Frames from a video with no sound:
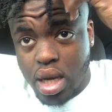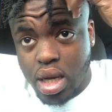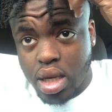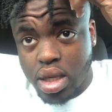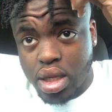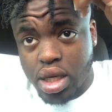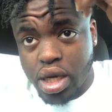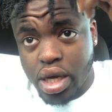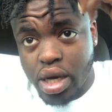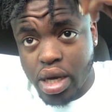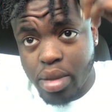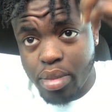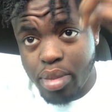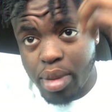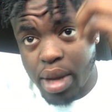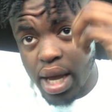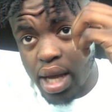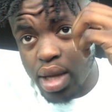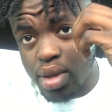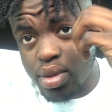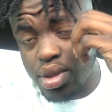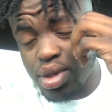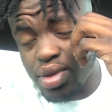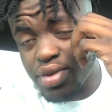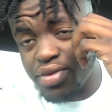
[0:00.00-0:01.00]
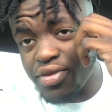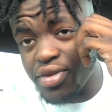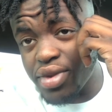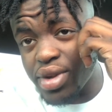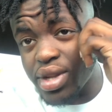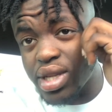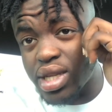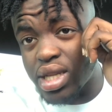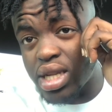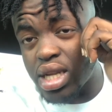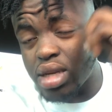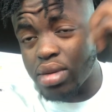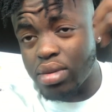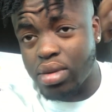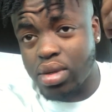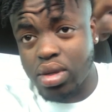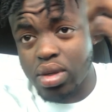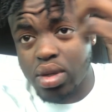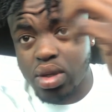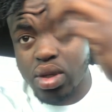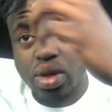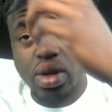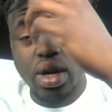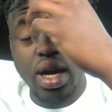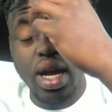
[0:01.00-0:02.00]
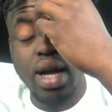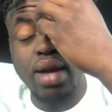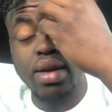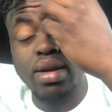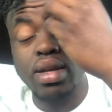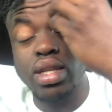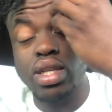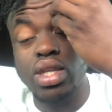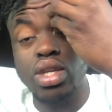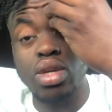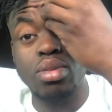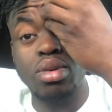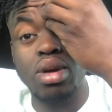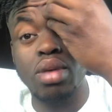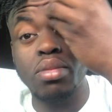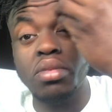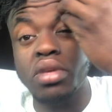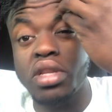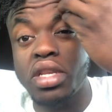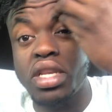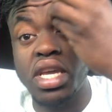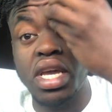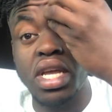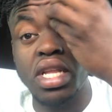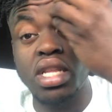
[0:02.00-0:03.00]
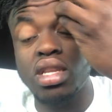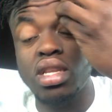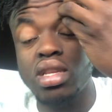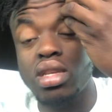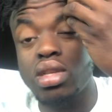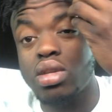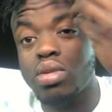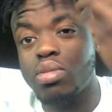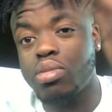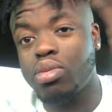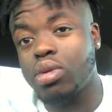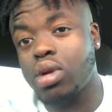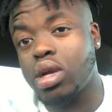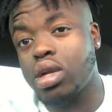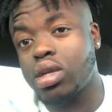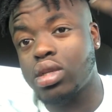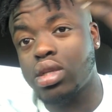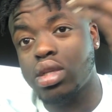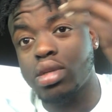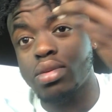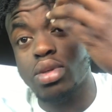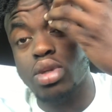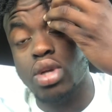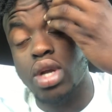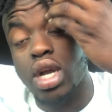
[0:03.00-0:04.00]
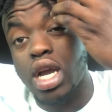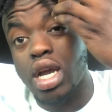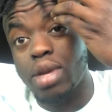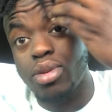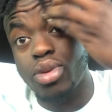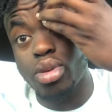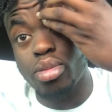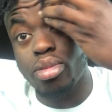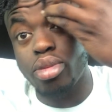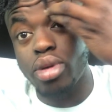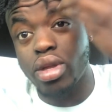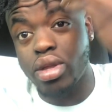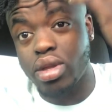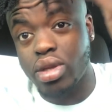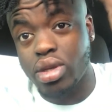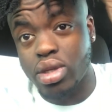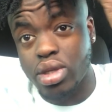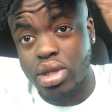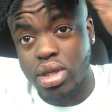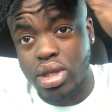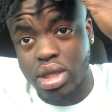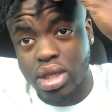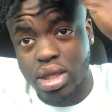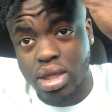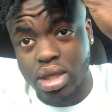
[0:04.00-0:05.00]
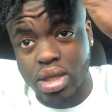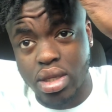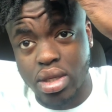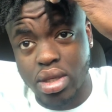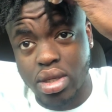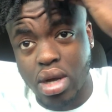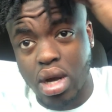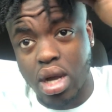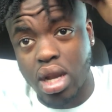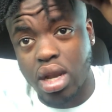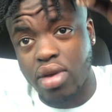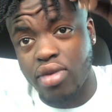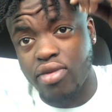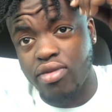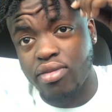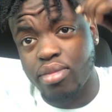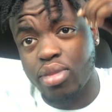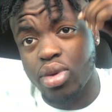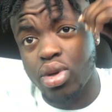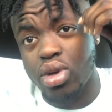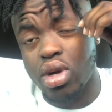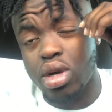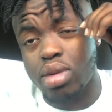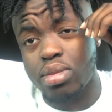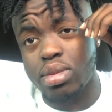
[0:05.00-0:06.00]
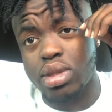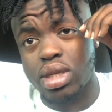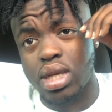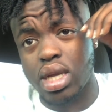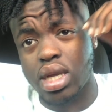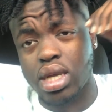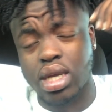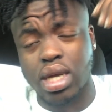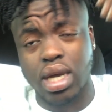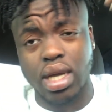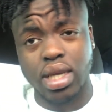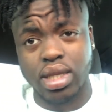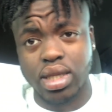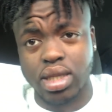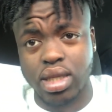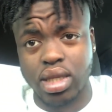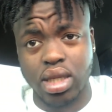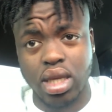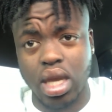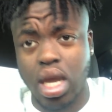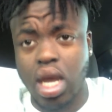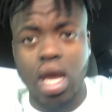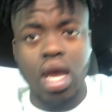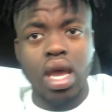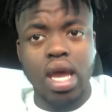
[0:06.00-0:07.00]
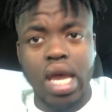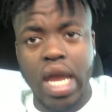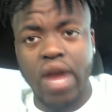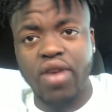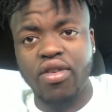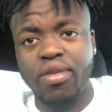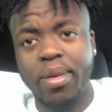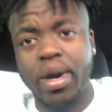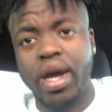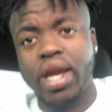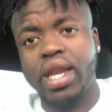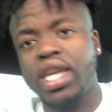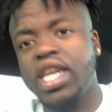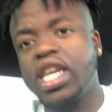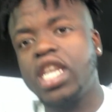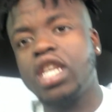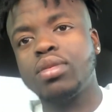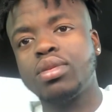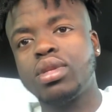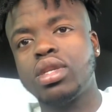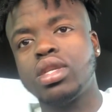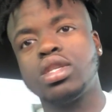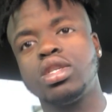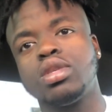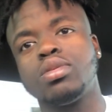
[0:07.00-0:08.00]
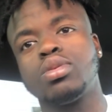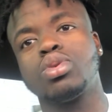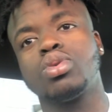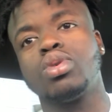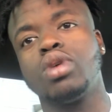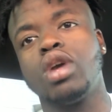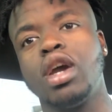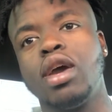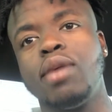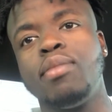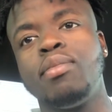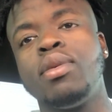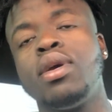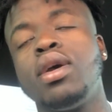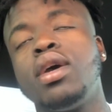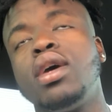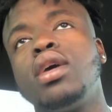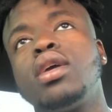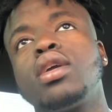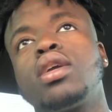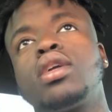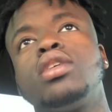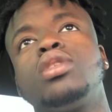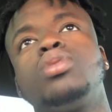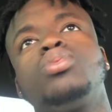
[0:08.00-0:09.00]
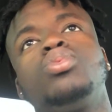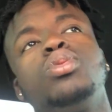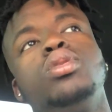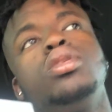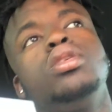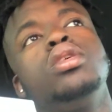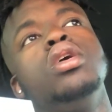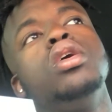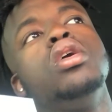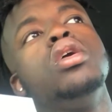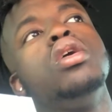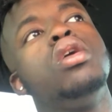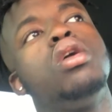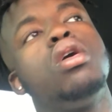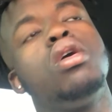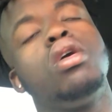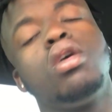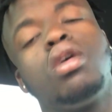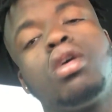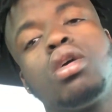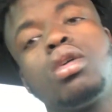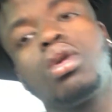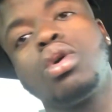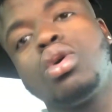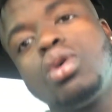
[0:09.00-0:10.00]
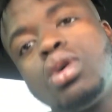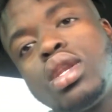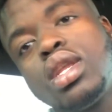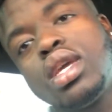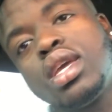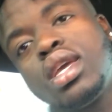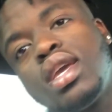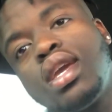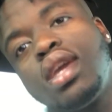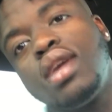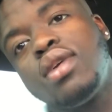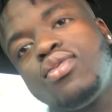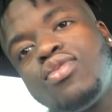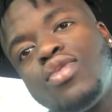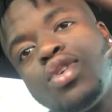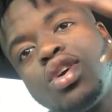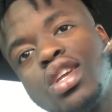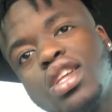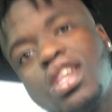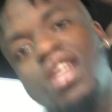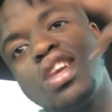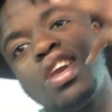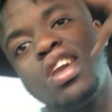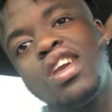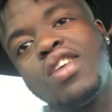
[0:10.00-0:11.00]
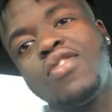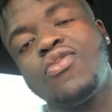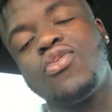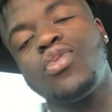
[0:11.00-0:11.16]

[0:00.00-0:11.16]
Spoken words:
Share the page with your friends. Tell them to subscribe. Get your mama and dad to subscribe. Your brothers, your sisters, all of them. You know what I'm saying? Cousins. Everybody get them to subscribe, man. Because we are going to hit 1K.